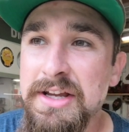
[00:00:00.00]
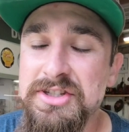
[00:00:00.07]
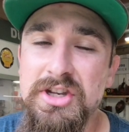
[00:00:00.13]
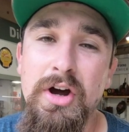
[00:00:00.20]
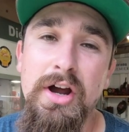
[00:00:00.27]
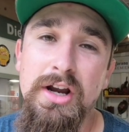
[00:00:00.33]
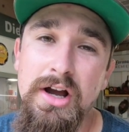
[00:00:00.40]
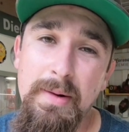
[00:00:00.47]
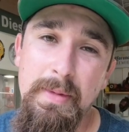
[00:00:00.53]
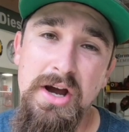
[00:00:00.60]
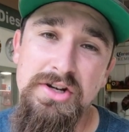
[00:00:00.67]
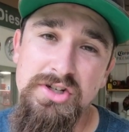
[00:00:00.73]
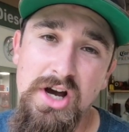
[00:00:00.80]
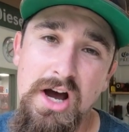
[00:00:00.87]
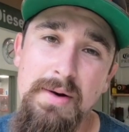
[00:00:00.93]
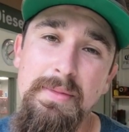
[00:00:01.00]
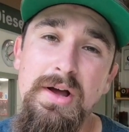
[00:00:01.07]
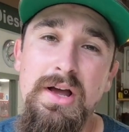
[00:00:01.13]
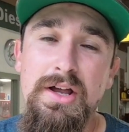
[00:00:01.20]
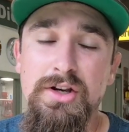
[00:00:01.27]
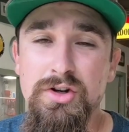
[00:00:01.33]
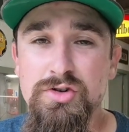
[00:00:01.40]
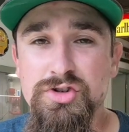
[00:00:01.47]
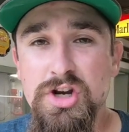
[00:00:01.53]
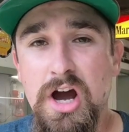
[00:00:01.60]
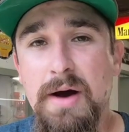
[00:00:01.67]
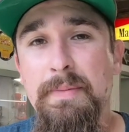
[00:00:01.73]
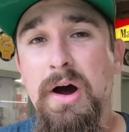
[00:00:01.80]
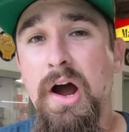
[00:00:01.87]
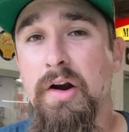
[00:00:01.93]
So now I got my job, new
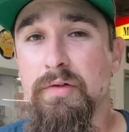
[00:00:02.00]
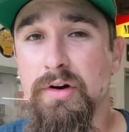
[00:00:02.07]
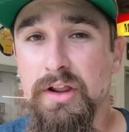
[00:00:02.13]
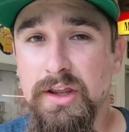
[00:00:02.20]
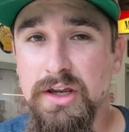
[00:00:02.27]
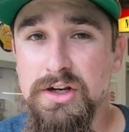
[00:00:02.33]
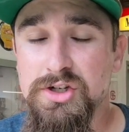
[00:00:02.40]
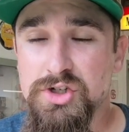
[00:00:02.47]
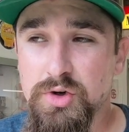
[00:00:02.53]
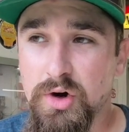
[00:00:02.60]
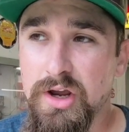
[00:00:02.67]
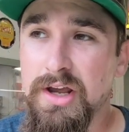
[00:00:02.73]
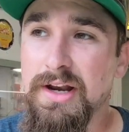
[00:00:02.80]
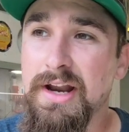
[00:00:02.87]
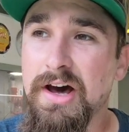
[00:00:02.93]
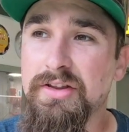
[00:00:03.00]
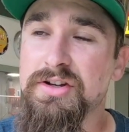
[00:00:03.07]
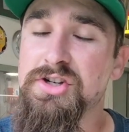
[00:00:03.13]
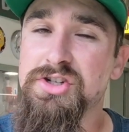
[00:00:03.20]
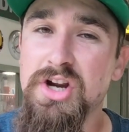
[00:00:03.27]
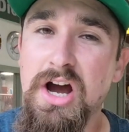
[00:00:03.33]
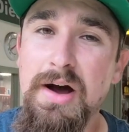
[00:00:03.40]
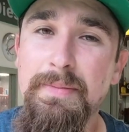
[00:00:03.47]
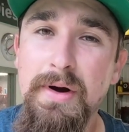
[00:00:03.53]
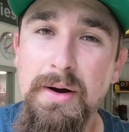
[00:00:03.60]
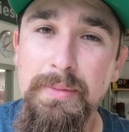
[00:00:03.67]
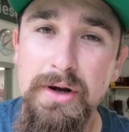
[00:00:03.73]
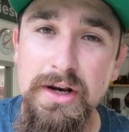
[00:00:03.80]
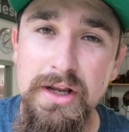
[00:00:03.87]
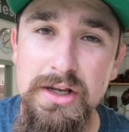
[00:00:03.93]
job, I really enjoy it. Now the shop,
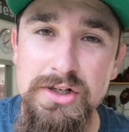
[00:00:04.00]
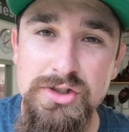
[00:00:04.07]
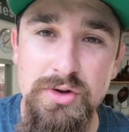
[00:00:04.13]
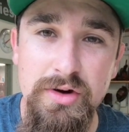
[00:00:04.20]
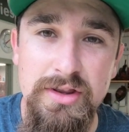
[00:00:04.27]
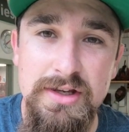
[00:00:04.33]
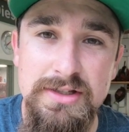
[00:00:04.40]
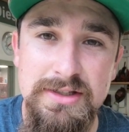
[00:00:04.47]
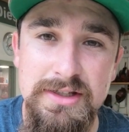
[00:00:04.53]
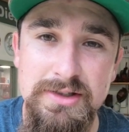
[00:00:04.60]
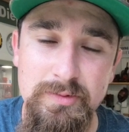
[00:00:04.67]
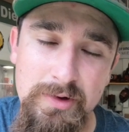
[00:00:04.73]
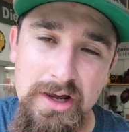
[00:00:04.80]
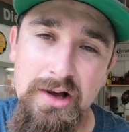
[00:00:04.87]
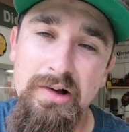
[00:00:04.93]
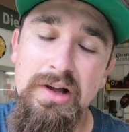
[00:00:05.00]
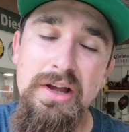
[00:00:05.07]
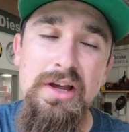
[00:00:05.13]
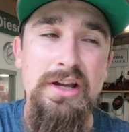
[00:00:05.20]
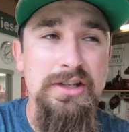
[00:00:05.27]
I'm gonna enjoy this as well.